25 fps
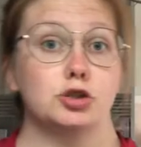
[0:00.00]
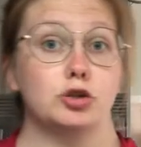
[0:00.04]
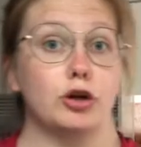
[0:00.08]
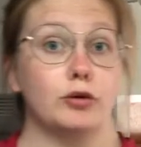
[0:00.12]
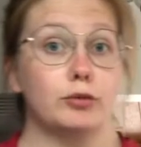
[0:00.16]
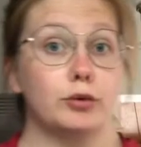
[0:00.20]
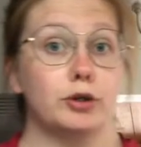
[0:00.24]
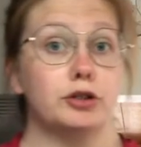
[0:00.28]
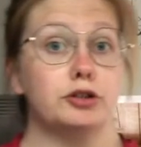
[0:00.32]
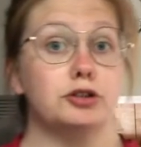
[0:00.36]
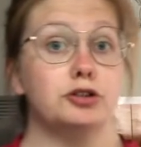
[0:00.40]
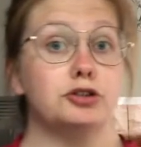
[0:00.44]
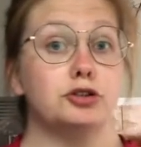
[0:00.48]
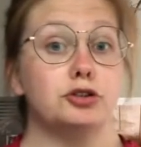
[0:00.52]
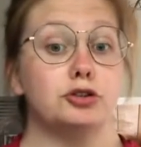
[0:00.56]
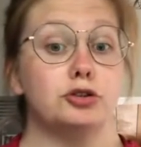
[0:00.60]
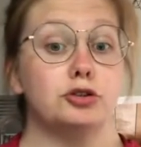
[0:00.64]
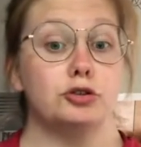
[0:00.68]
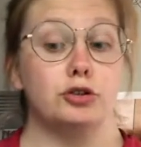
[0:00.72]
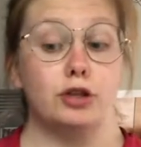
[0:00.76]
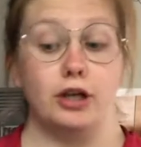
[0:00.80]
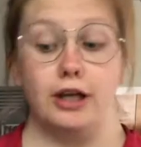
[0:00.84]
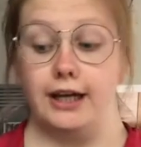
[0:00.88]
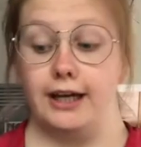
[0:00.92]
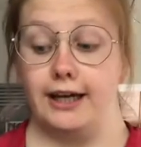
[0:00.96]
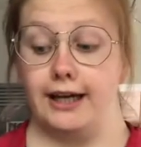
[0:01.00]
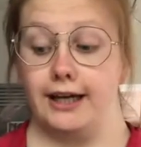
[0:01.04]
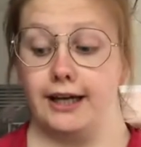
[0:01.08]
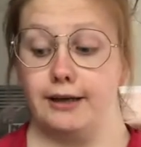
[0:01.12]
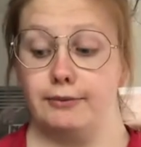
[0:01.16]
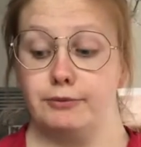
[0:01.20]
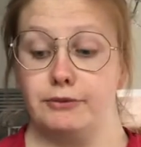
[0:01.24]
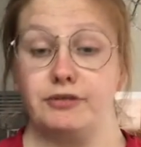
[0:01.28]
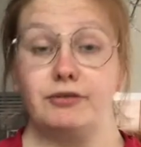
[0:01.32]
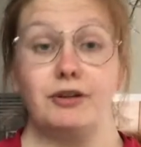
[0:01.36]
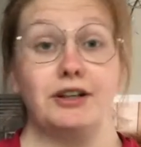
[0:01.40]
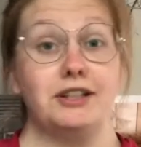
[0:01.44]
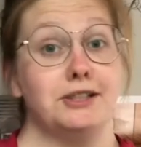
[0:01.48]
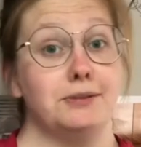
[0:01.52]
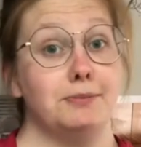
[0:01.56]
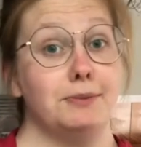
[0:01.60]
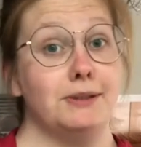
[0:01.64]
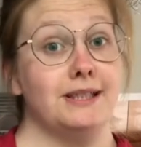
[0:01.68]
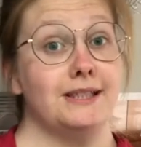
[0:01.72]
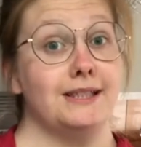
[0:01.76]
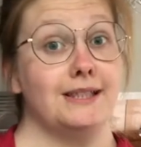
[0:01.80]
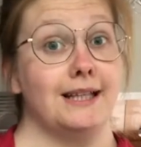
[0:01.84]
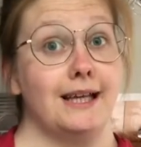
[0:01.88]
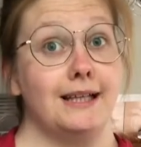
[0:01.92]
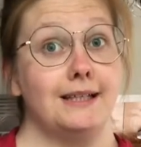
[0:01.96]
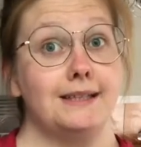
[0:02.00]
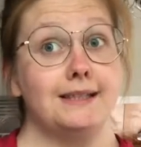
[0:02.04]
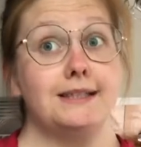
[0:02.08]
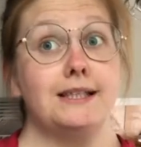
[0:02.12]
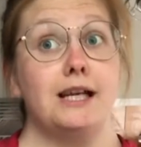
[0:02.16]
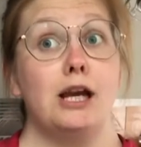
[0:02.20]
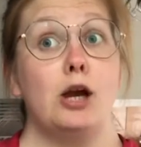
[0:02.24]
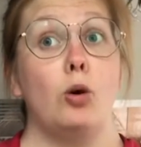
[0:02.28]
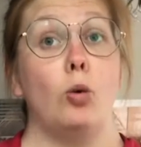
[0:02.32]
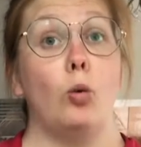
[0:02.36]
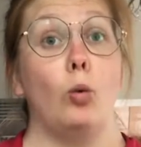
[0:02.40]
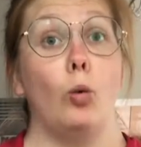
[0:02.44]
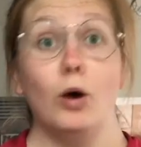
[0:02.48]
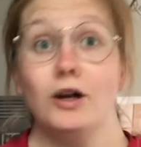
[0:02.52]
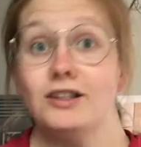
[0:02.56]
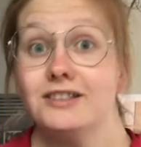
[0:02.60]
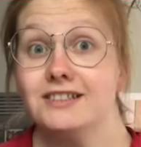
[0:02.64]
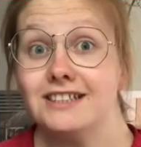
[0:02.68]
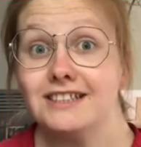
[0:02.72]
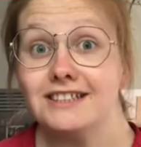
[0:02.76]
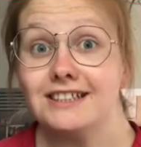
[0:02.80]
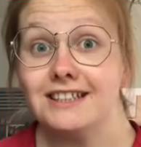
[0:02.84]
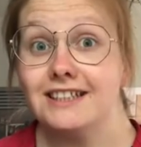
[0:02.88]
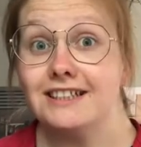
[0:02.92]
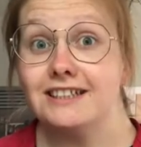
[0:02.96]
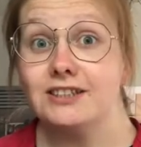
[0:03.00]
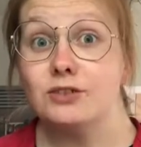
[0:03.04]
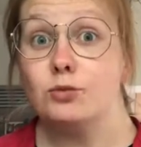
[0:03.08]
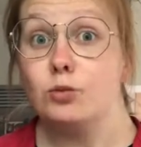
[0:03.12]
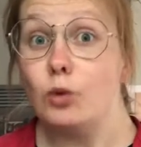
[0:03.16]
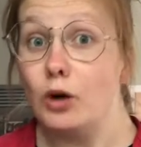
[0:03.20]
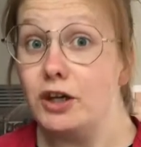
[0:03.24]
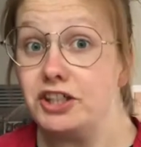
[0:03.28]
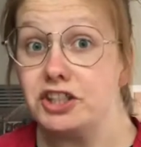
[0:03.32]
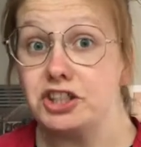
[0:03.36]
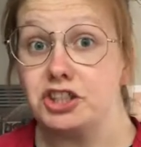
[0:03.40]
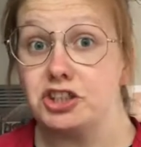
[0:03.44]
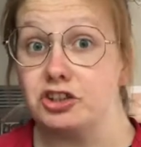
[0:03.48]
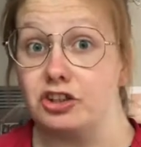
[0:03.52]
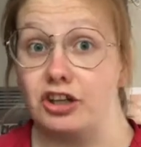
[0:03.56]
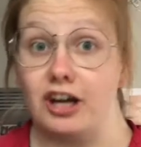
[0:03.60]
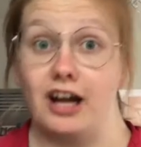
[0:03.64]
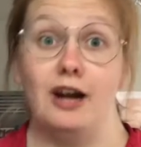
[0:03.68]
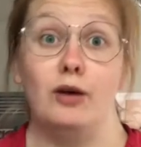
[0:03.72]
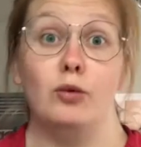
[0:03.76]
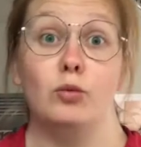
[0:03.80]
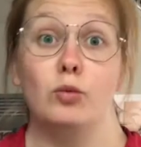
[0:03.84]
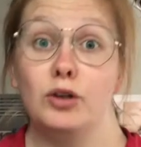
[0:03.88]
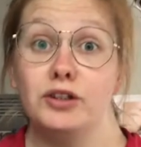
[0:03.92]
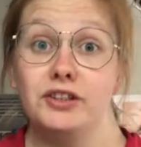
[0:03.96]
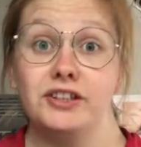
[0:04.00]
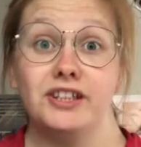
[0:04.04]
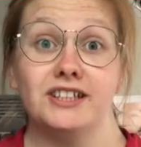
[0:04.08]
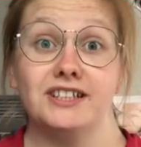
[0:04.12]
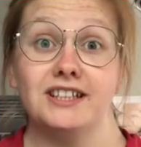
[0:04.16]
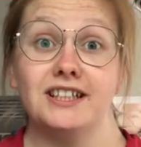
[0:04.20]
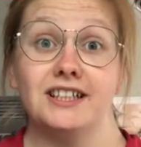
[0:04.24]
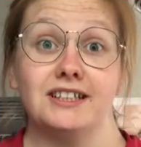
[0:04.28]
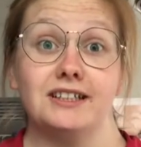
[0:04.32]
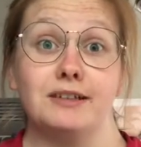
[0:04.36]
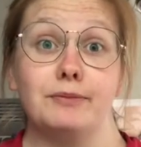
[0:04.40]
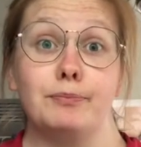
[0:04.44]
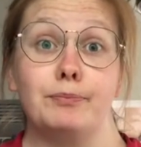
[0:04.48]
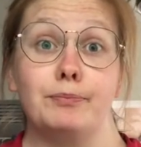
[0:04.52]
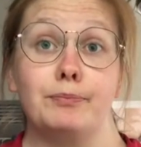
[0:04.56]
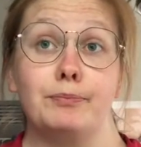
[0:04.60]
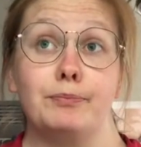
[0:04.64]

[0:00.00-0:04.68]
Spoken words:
we're going to do, the recipe says 1 deciliter white sugar and 1 deciliter